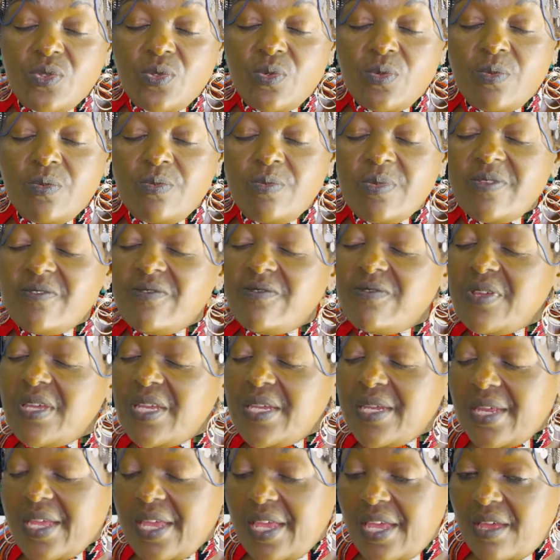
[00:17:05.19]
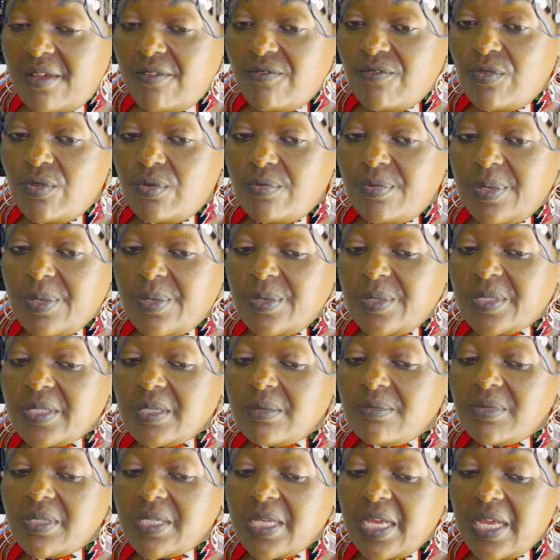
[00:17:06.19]
to be very careful, because
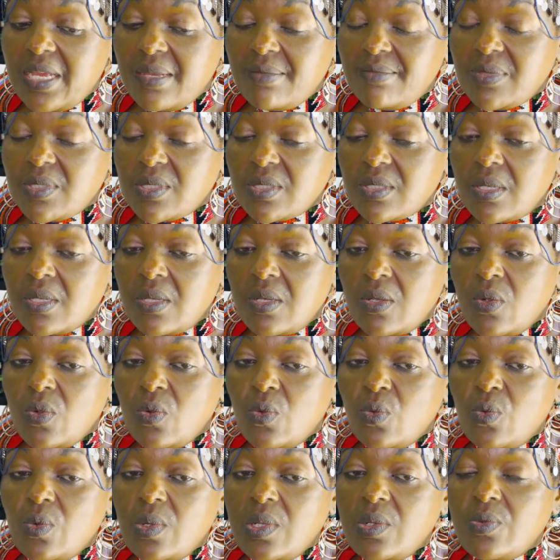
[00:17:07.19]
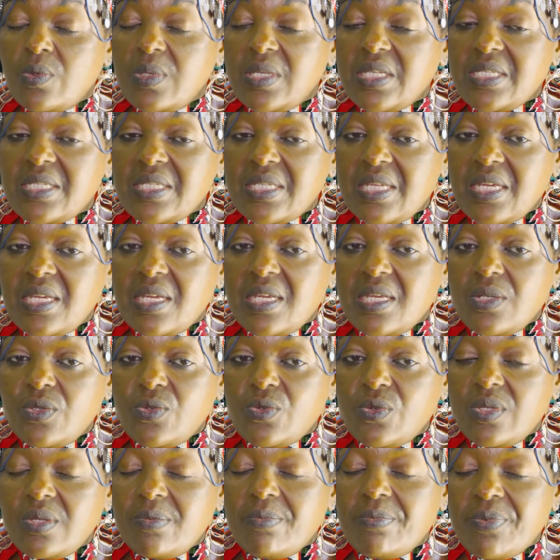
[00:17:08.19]
sometimes when we sink
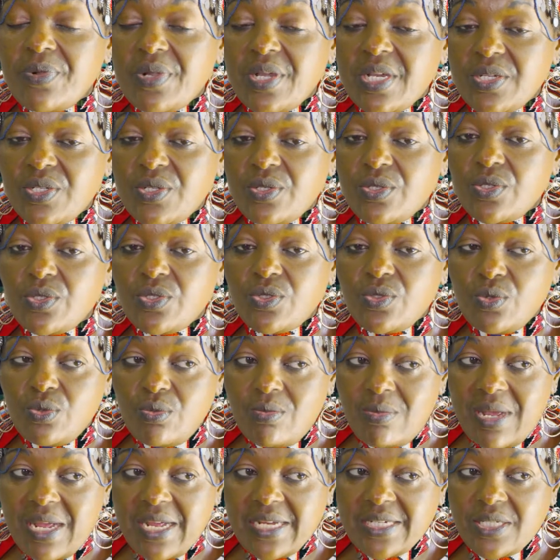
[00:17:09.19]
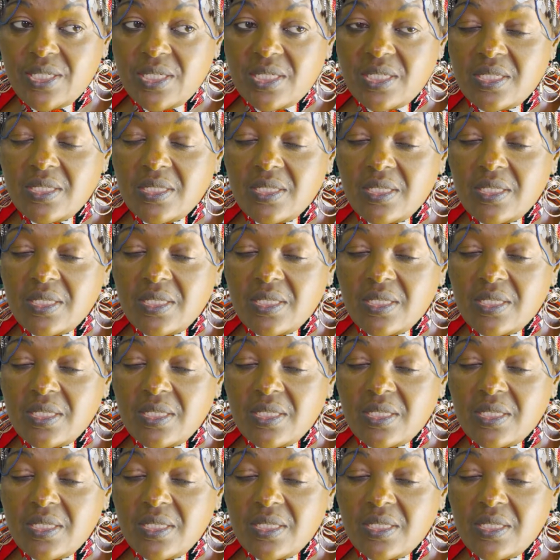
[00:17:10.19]
into depression too much